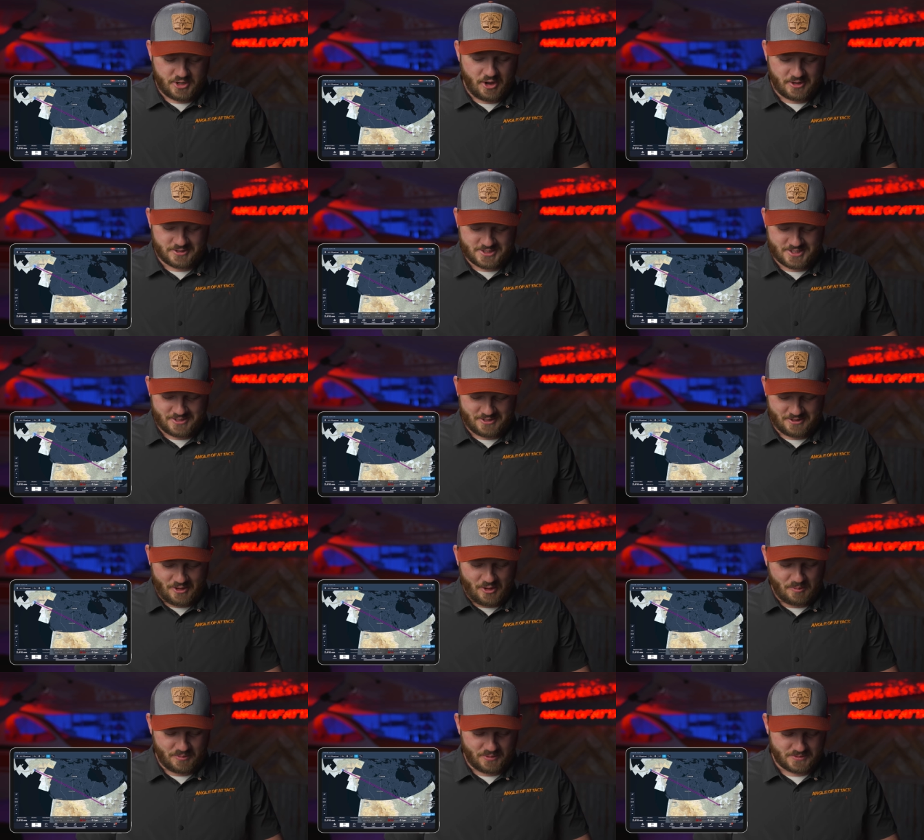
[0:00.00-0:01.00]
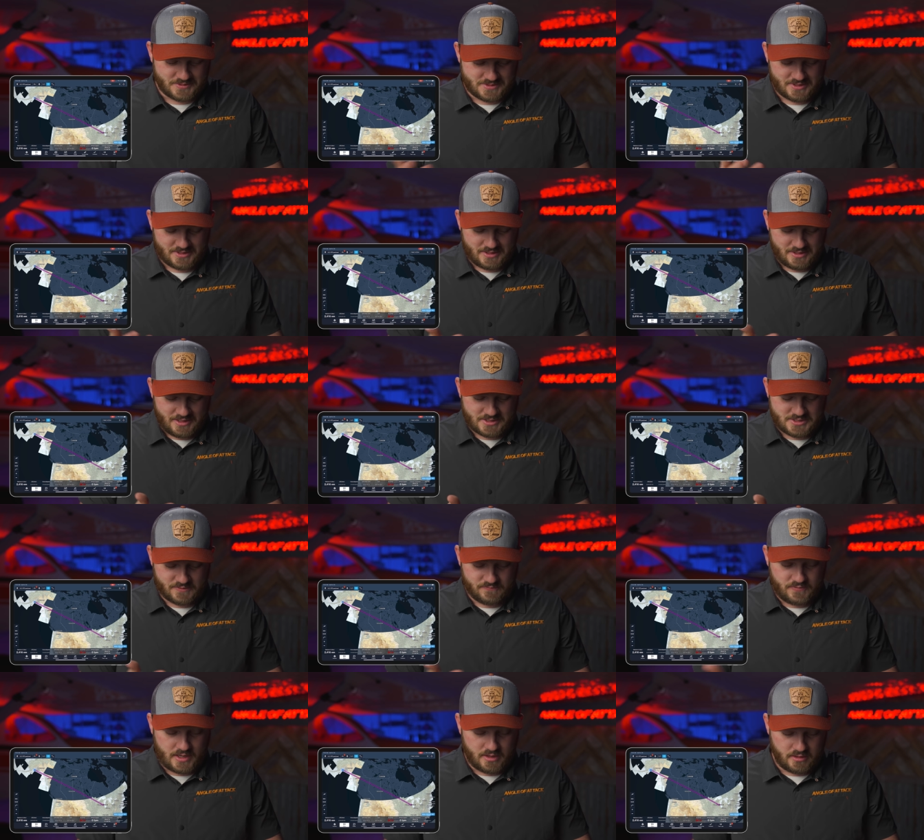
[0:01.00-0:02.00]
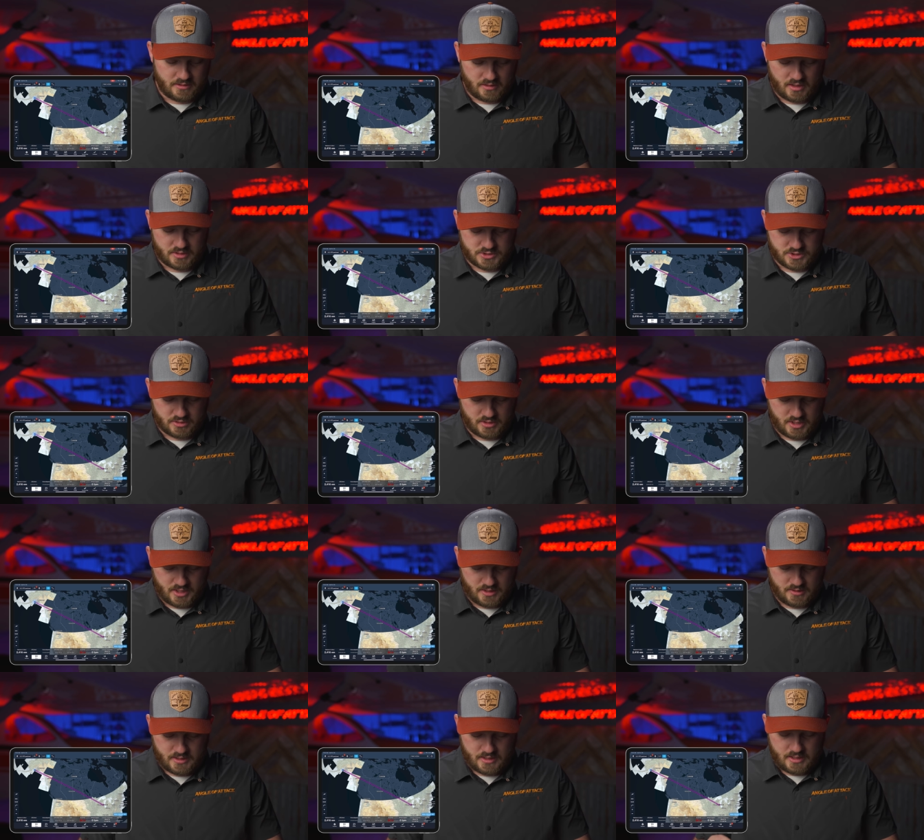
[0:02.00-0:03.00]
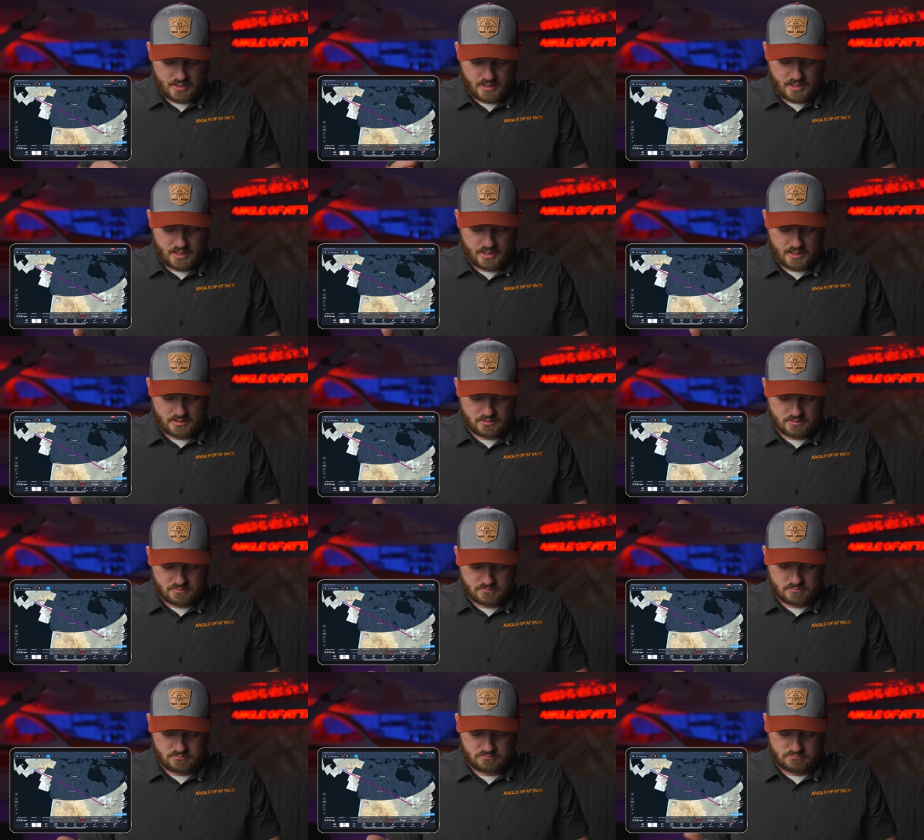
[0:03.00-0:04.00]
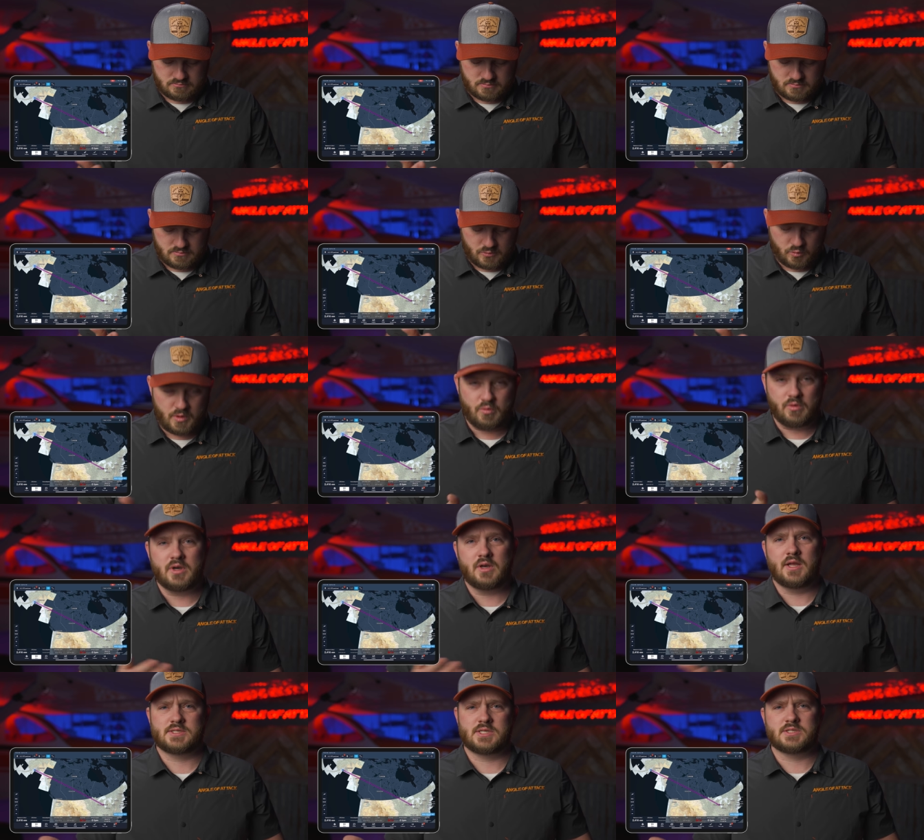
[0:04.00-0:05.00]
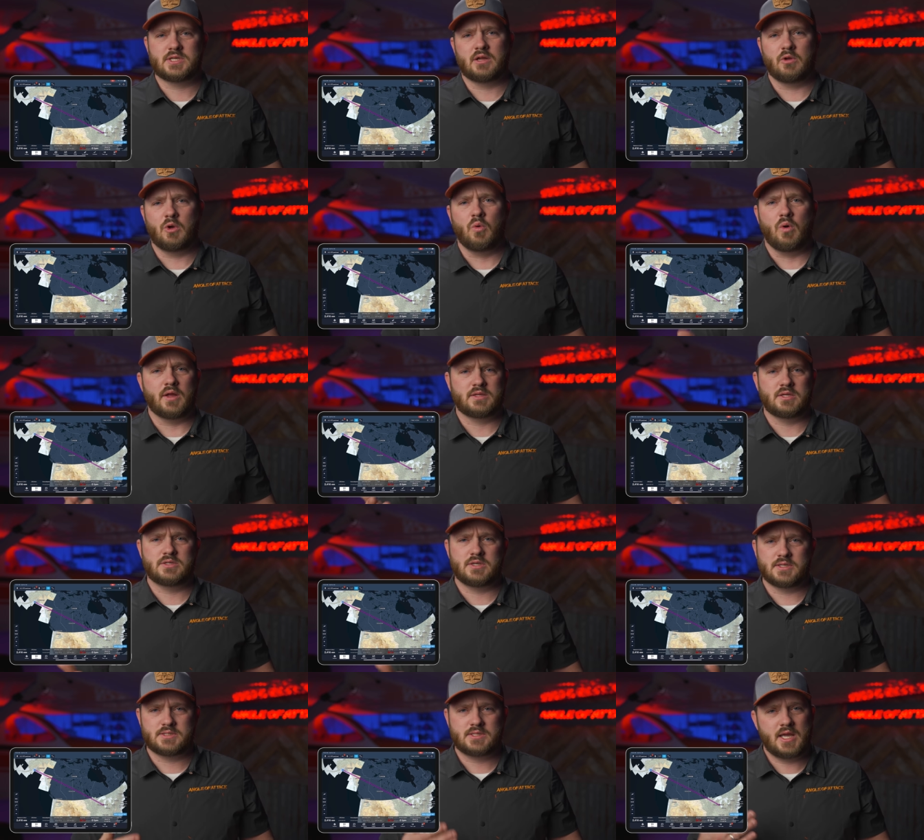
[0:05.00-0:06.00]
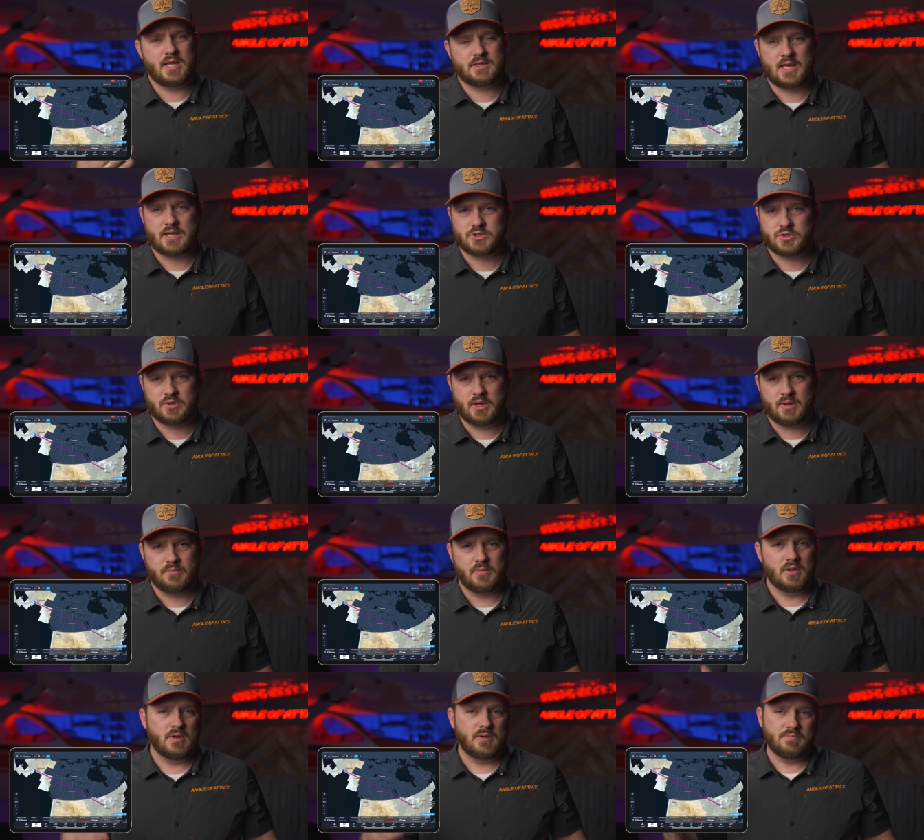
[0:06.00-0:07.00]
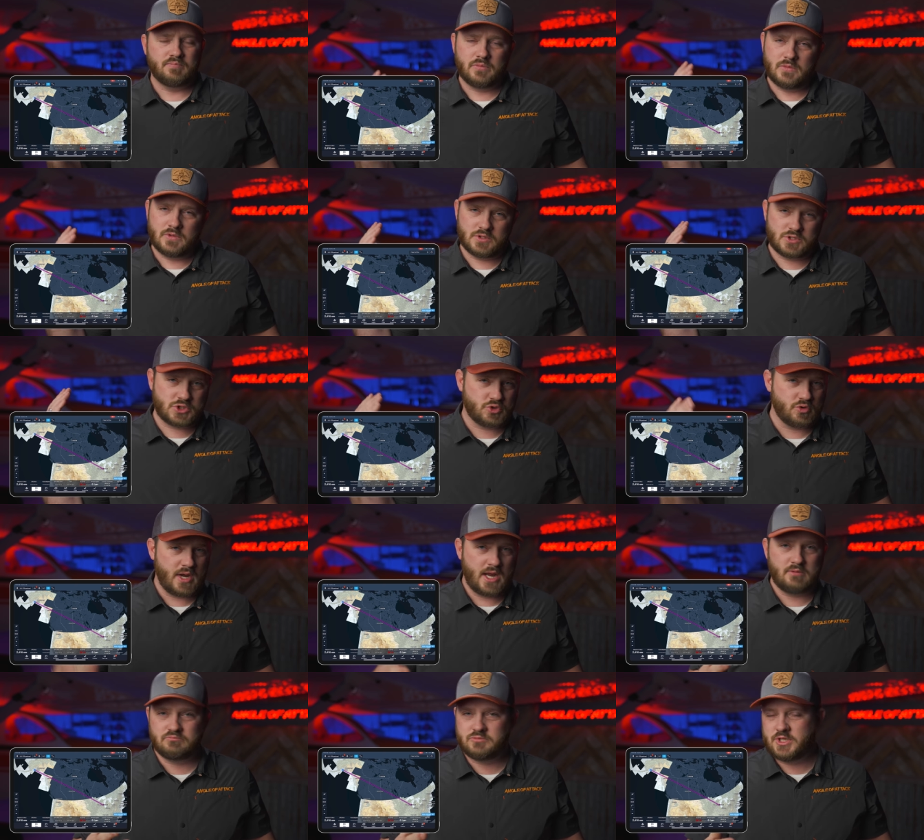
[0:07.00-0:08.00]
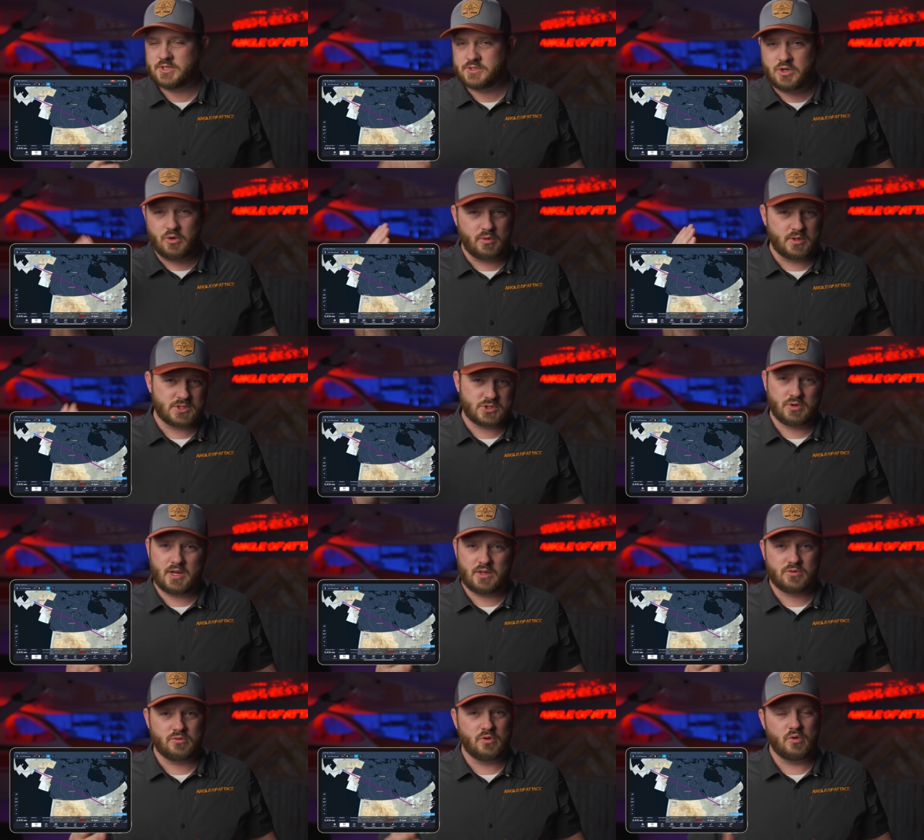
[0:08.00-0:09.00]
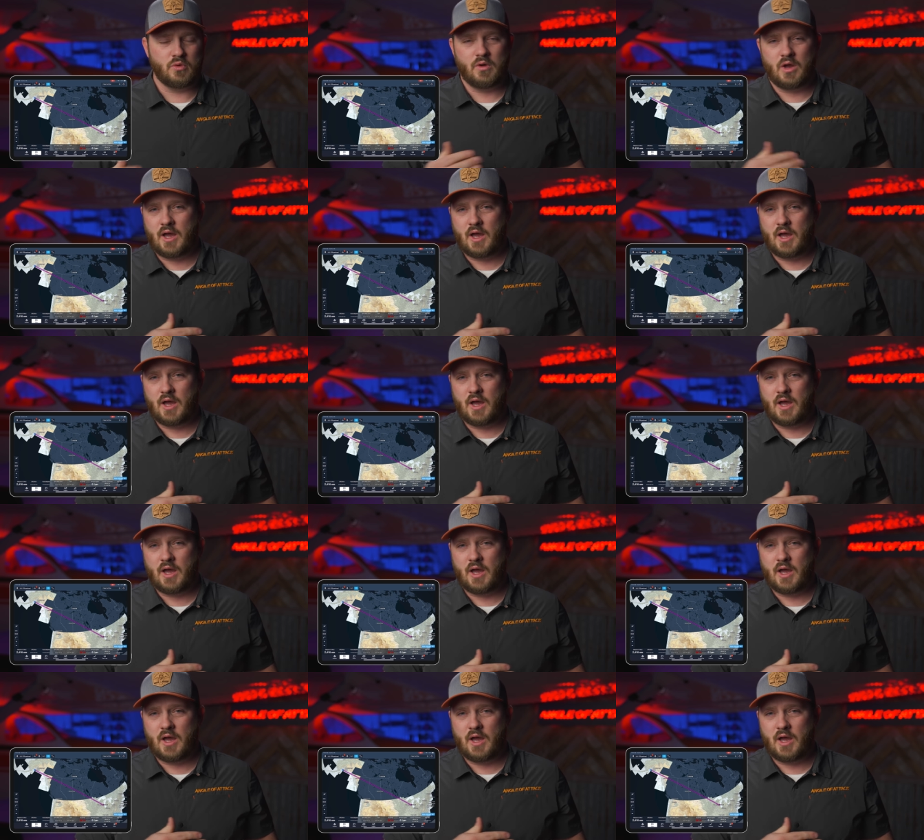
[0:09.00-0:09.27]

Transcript: continent almost. It's a very long journey, and we wouldn't necessarily want to just take that trip straight, just going straight through.